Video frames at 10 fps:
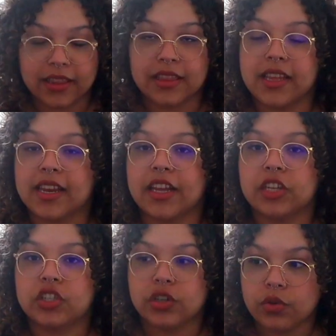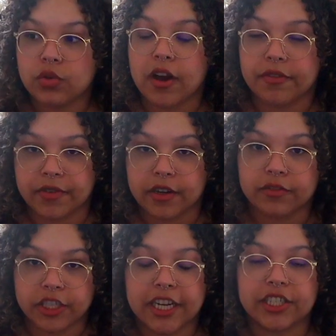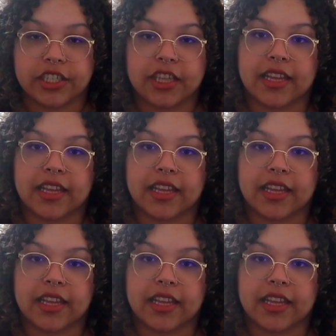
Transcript: leading to a fear of rejection.